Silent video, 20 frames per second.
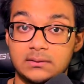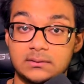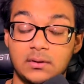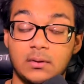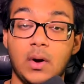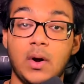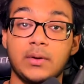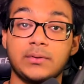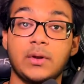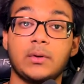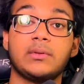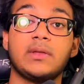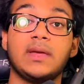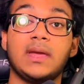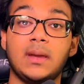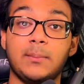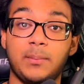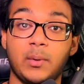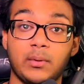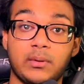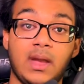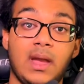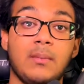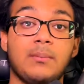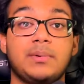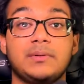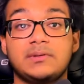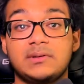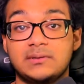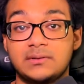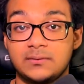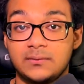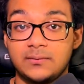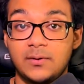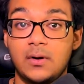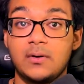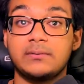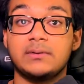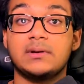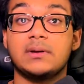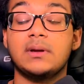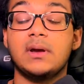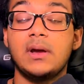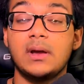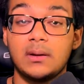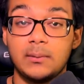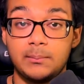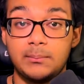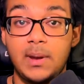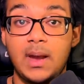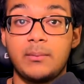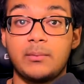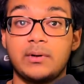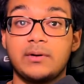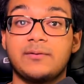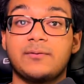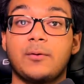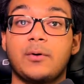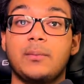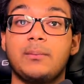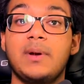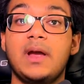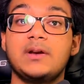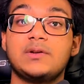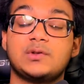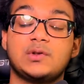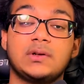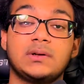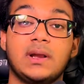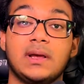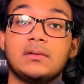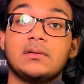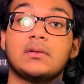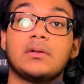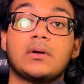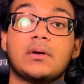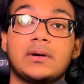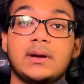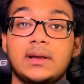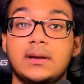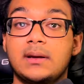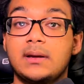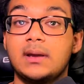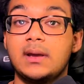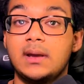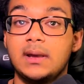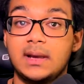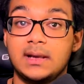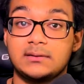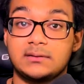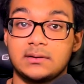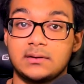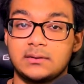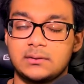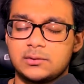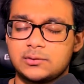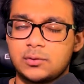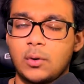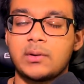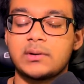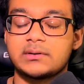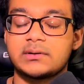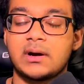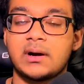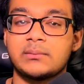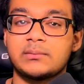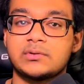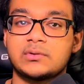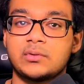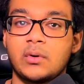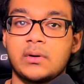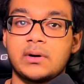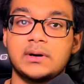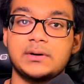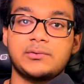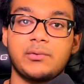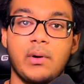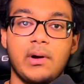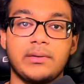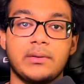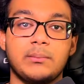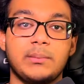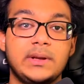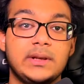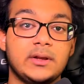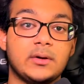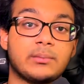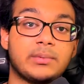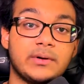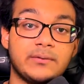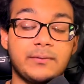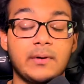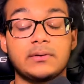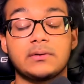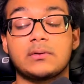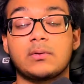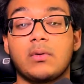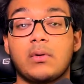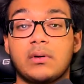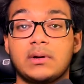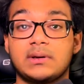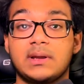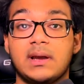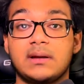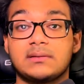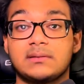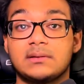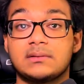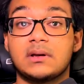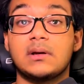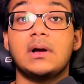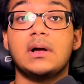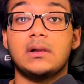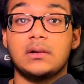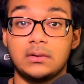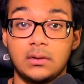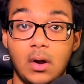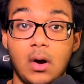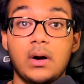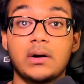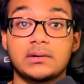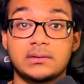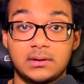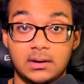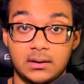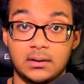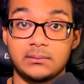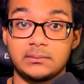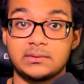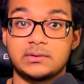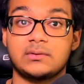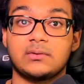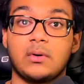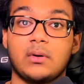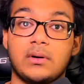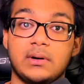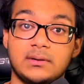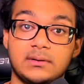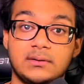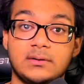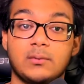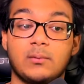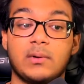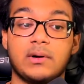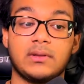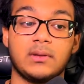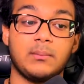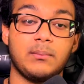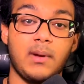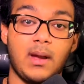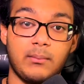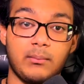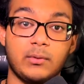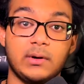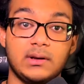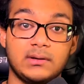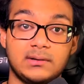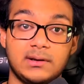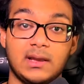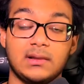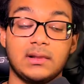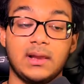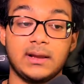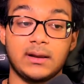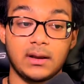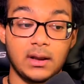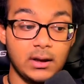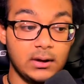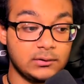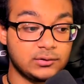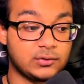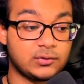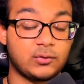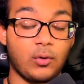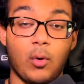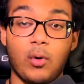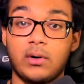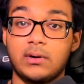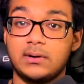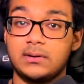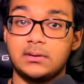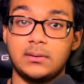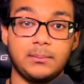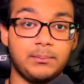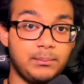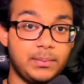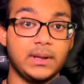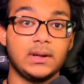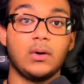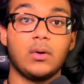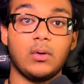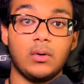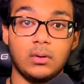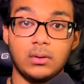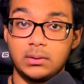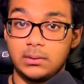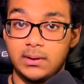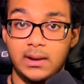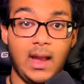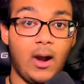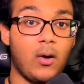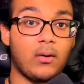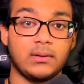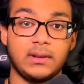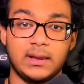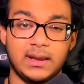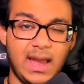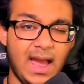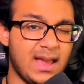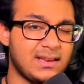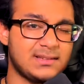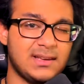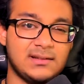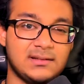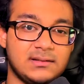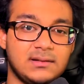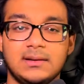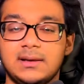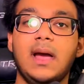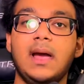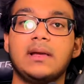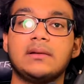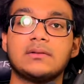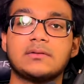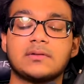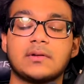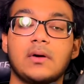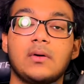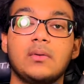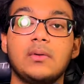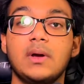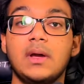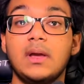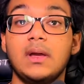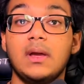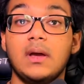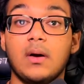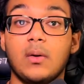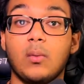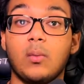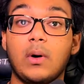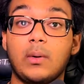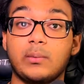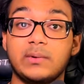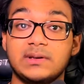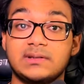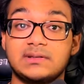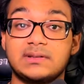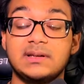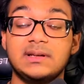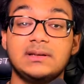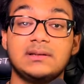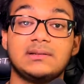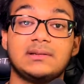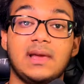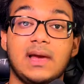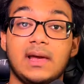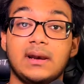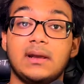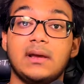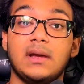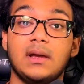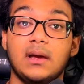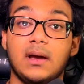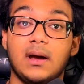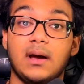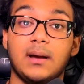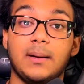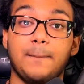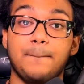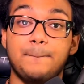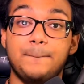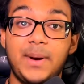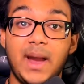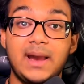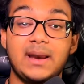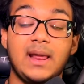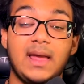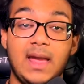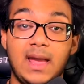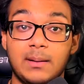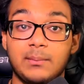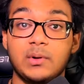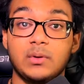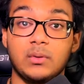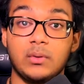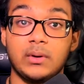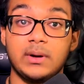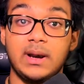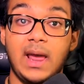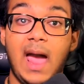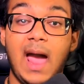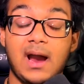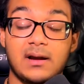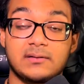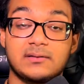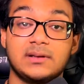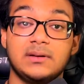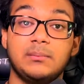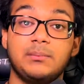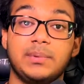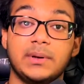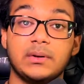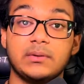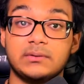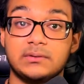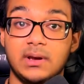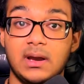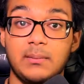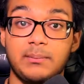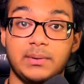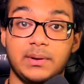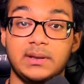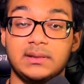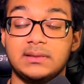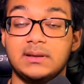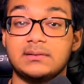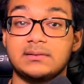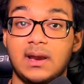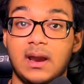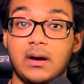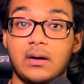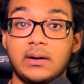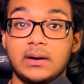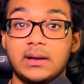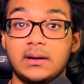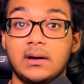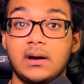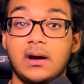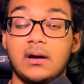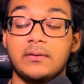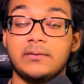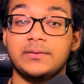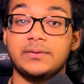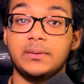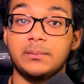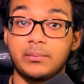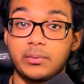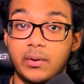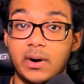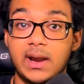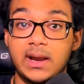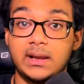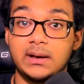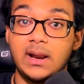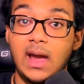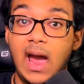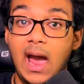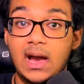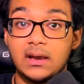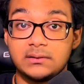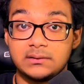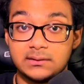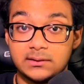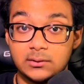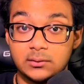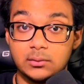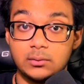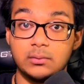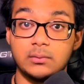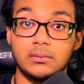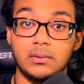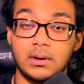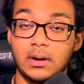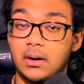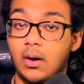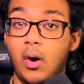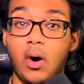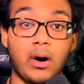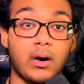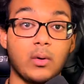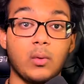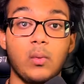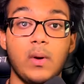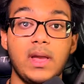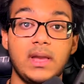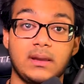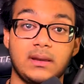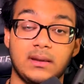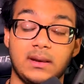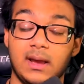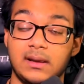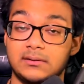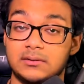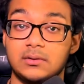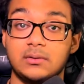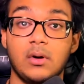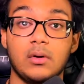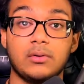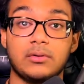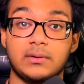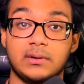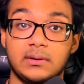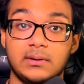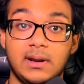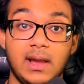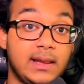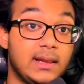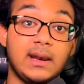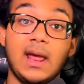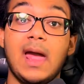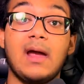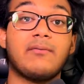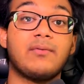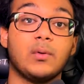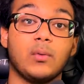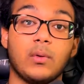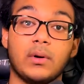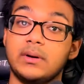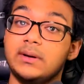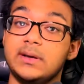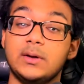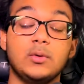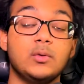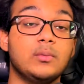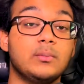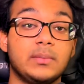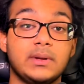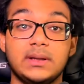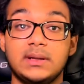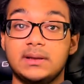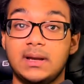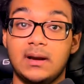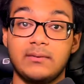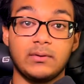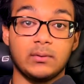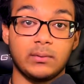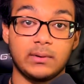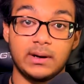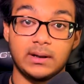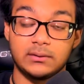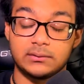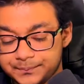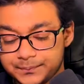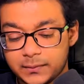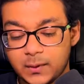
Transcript: So although the hippocampus is involved in memory formation and learning, it's a short-term storage, while the medial prefrontal cortex is long-term storage. This is where the memories get like stored in the big old like SSD. And so what we see is that beta amyloid actually builds up in this area of the brain as you are awake and as you go through your day. And everyone, you, me, everyone else.